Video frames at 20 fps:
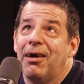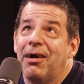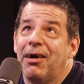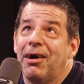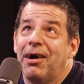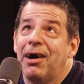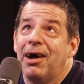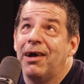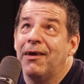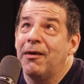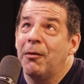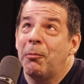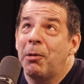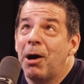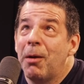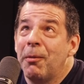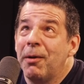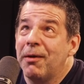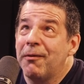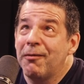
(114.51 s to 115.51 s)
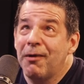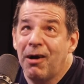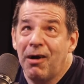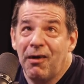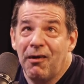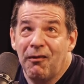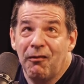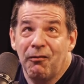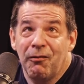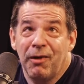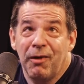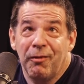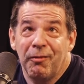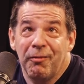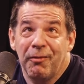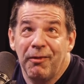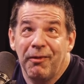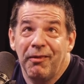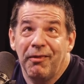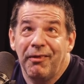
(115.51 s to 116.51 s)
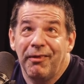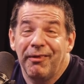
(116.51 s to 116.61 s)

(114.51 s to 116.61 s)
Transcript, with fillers: on the public television,